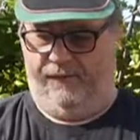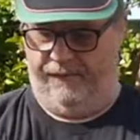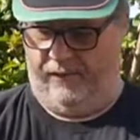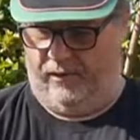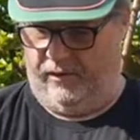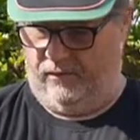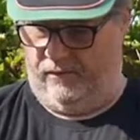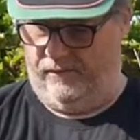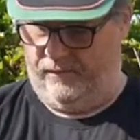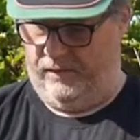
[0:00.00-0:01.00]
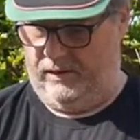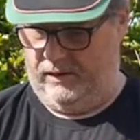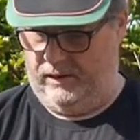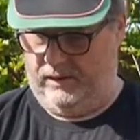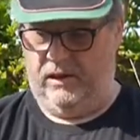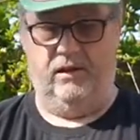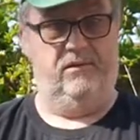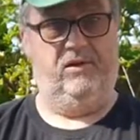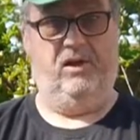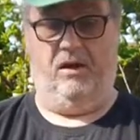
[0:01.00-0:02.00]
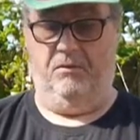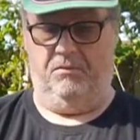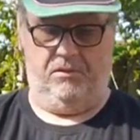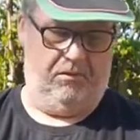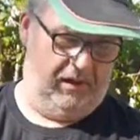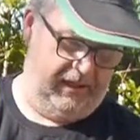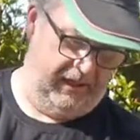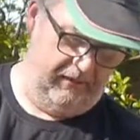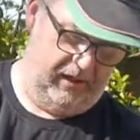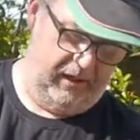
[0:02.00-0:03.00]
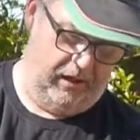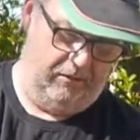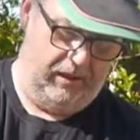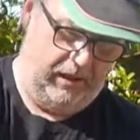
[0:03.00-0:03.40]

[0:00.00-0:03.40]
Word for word: for vinyl. So I'm going to give it a go.